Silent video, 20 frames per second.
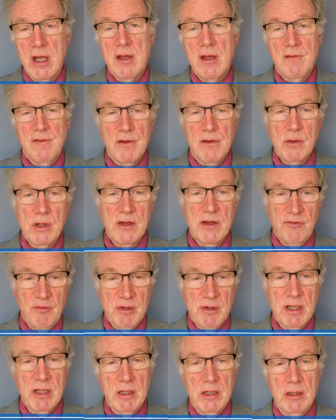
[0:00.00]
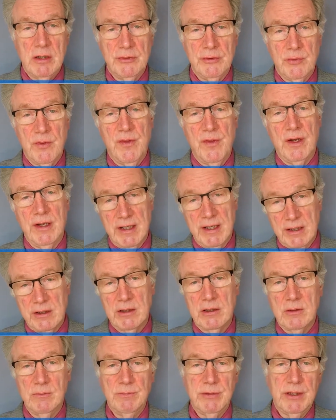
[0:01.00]
so give him a card with a link to
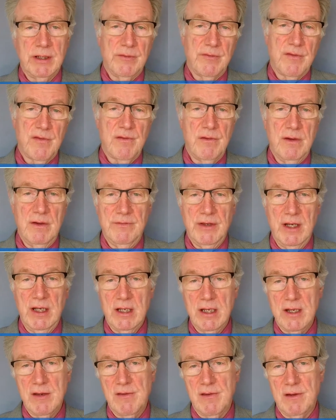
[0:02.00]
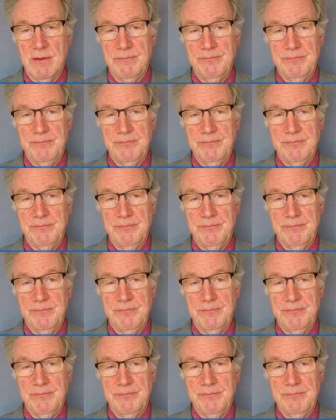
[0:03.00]
complete the survey later.